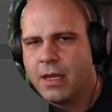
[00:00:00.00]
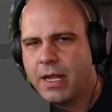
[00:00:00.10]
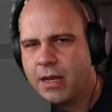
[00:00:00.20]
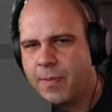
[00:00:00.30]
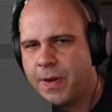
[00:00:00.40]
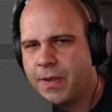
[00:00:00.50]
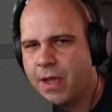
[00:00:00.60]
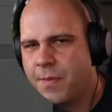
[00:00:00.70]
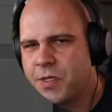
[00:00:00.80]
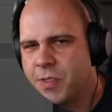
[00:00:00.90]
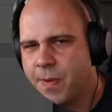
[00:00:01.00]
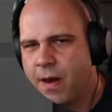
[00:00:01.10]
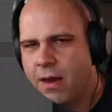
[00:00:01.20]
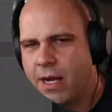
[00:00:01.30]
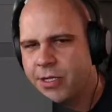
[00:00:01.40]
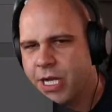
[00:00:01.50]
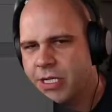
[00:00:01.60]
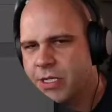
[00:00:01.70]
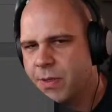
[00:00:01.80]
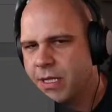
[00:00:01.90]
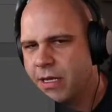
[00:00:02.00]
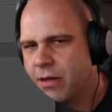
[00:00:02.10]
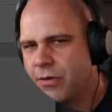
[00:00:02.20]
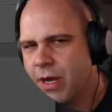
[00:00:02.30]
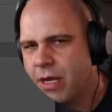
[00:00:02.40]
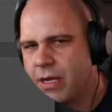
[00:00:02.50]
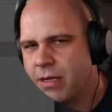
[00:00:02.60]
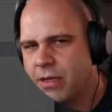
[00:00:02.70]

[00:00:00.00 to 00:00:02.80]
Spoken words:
And then up here in the options bar, I changed it to a linear gradient.